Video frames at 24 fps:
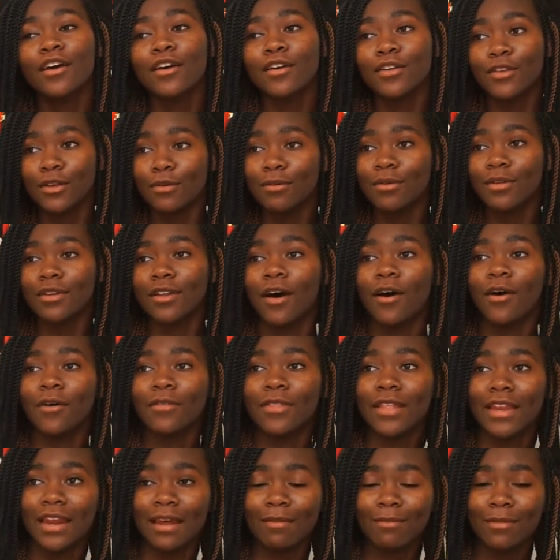you will know
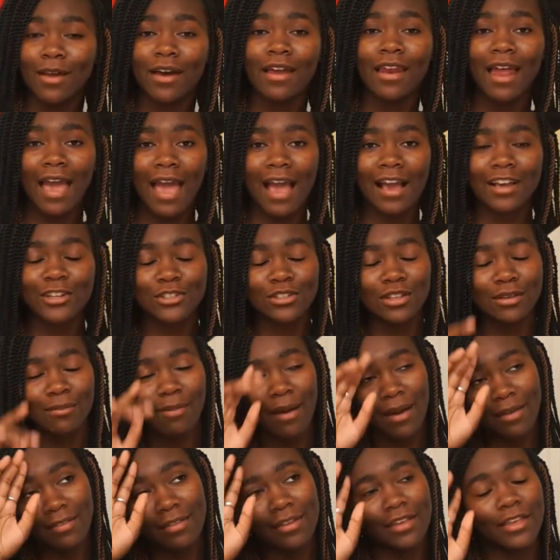that I'm not actually
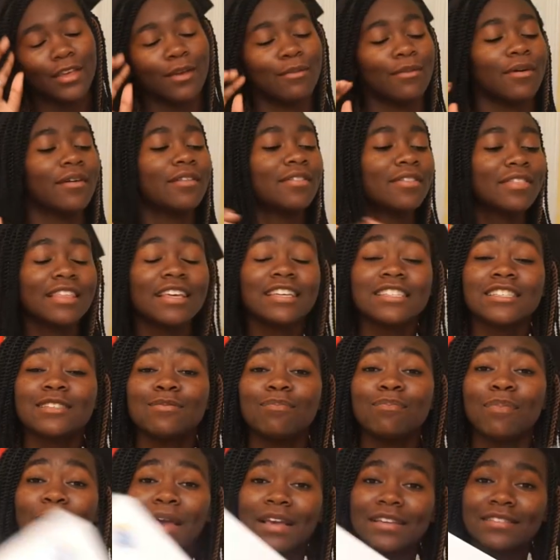bilingual. This
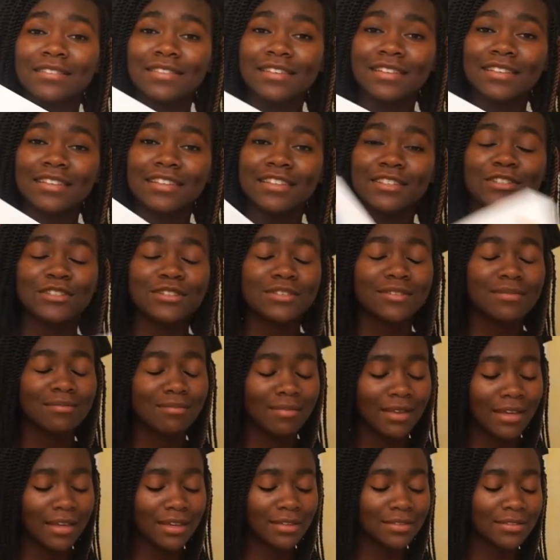basically just
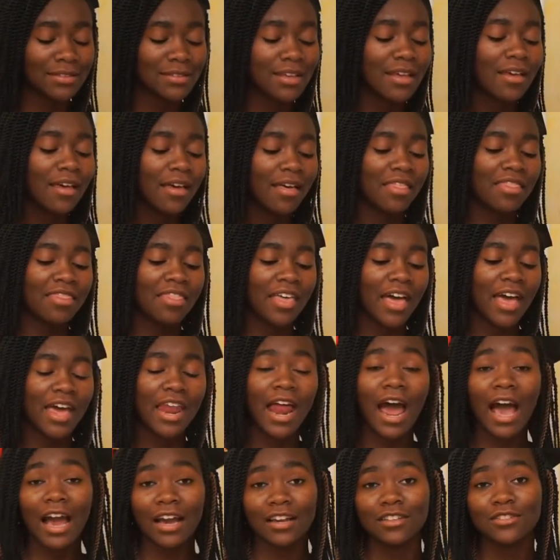means that
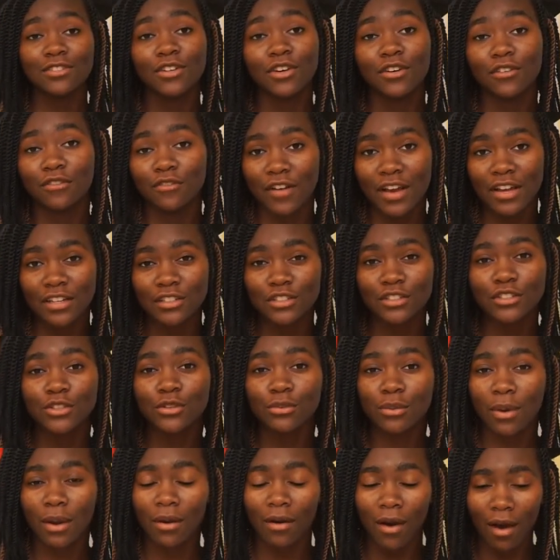I took French
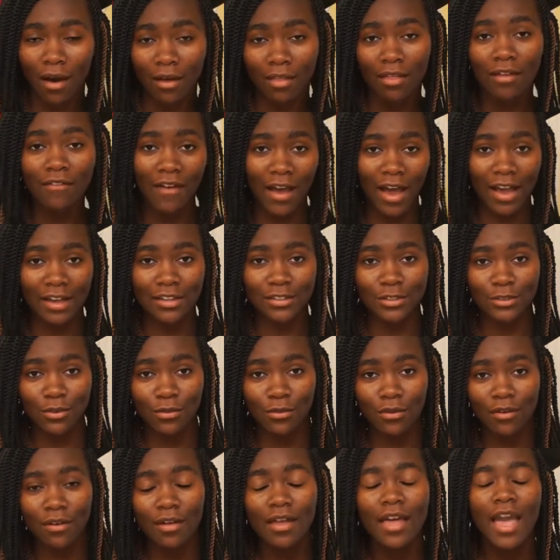throughout all of high
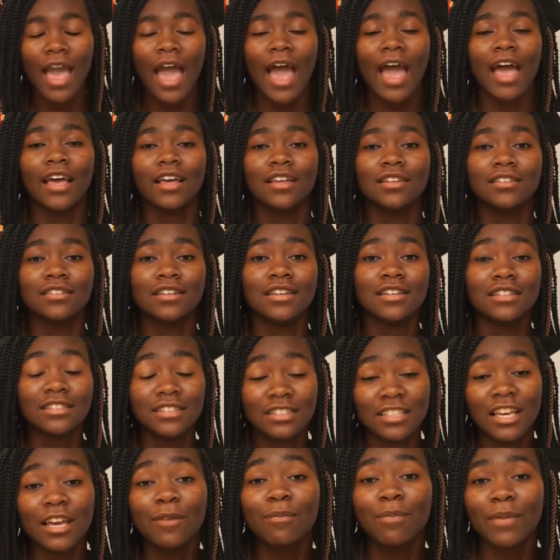school, and
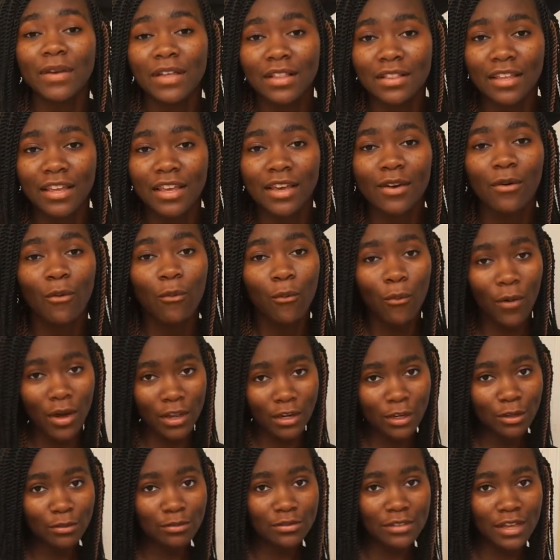typically when
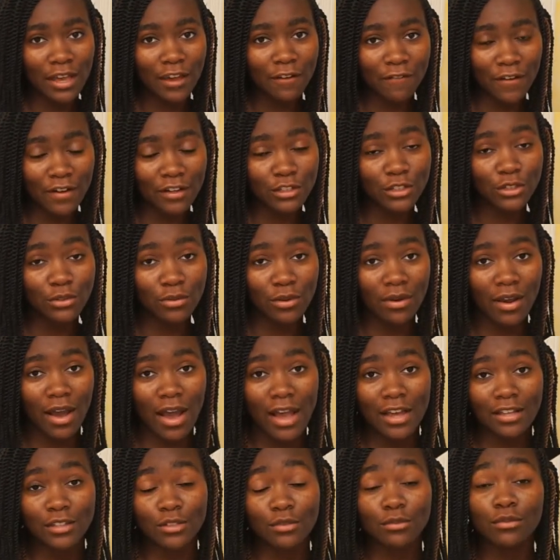you take French throughout
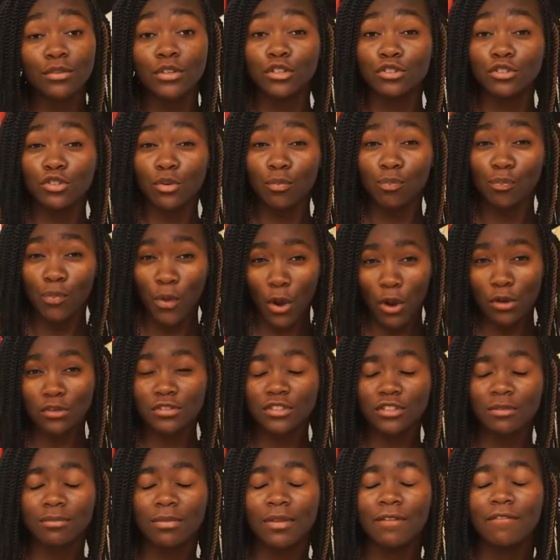high school, you're supposed
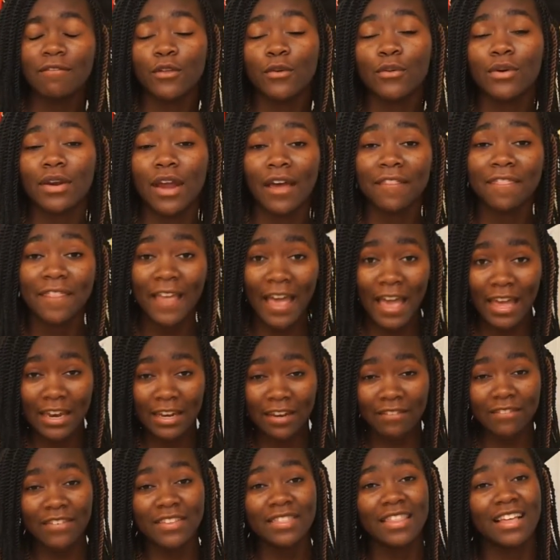to be fluent at the end
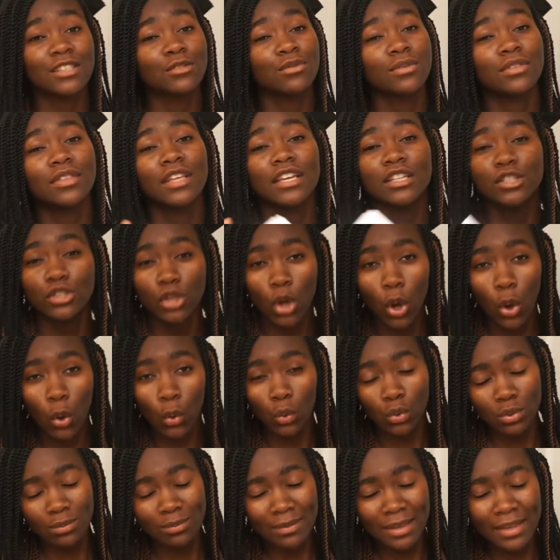of it. That's what they
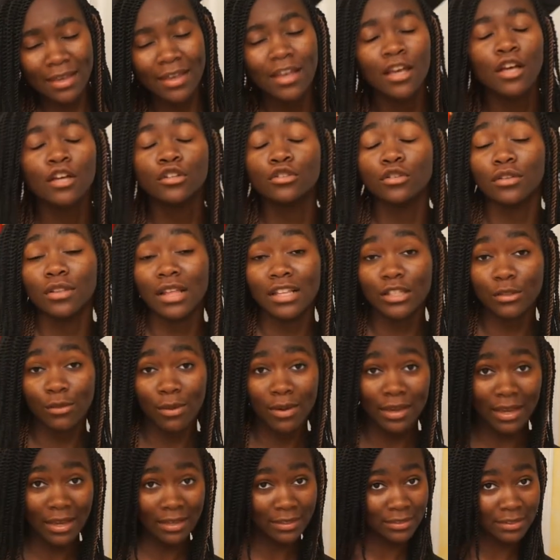told me, so that's why
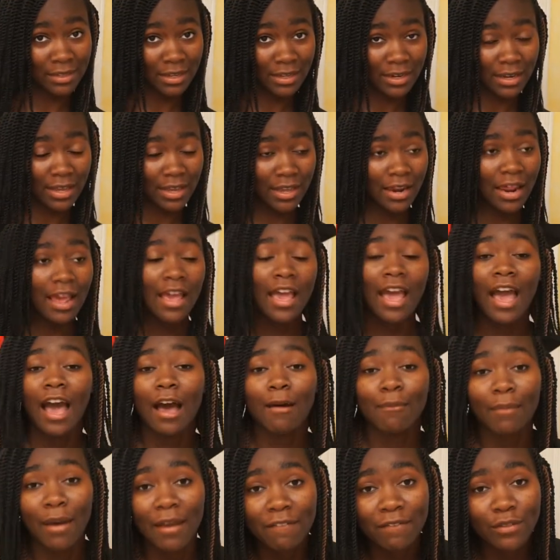I did it.
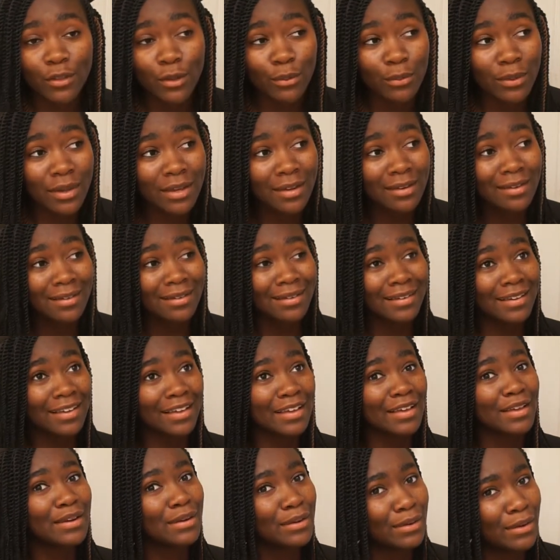Am I fluent?
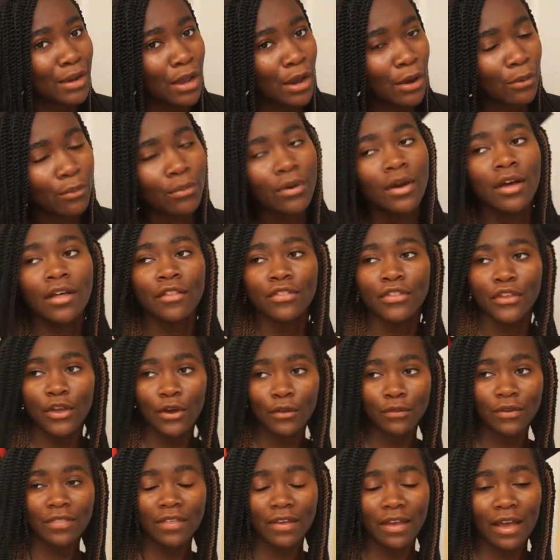No. The
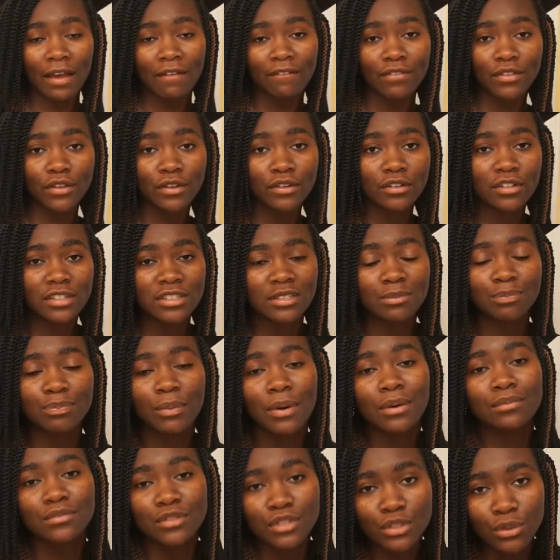only thing I've learned is
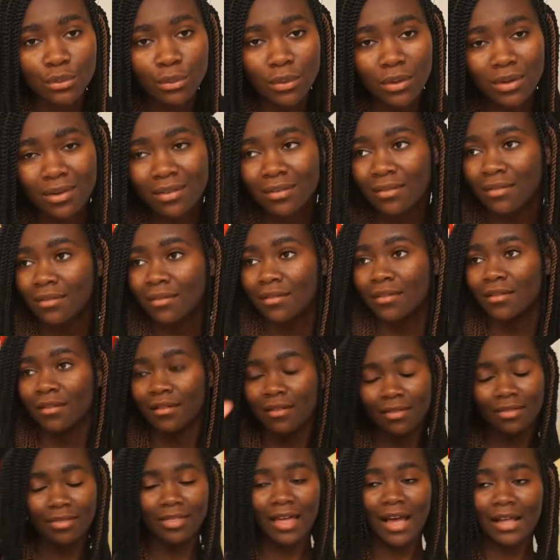bonjour.
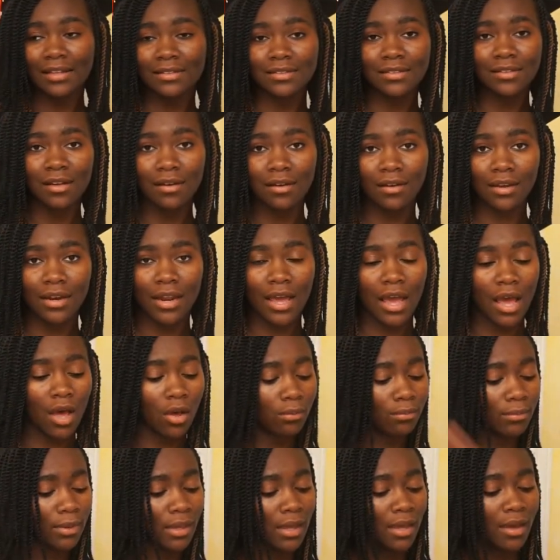That's not gonna
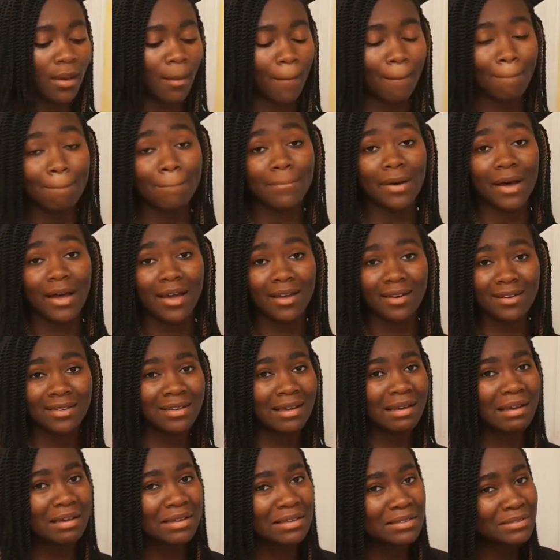help me, but
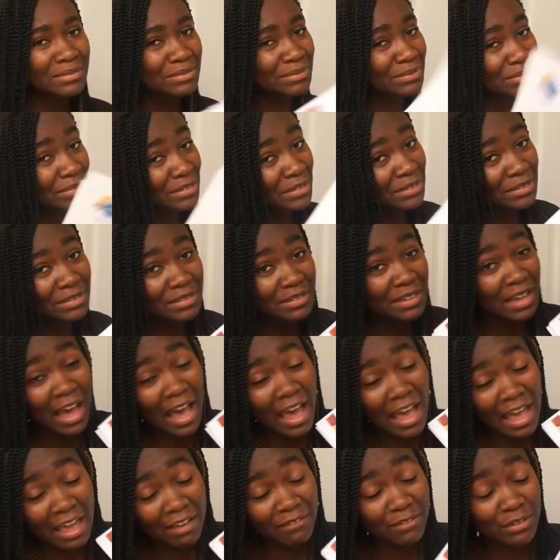
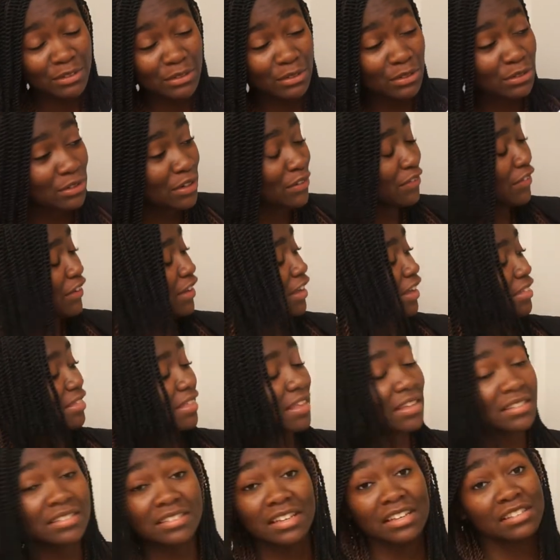I have a certificate
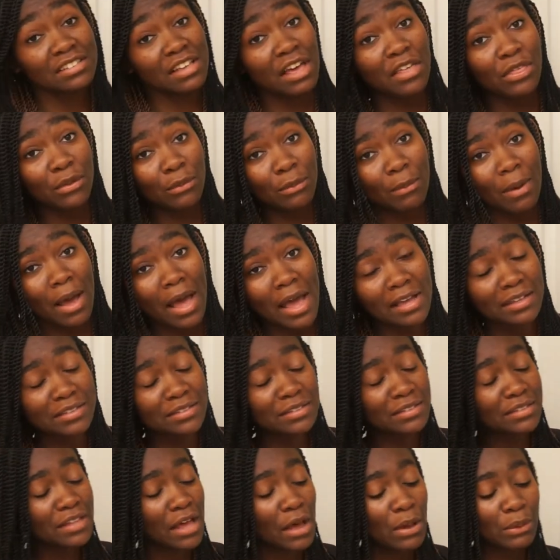that says otherwise,
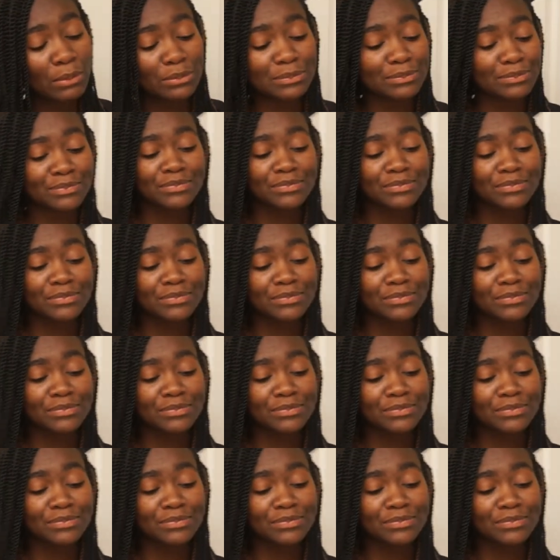so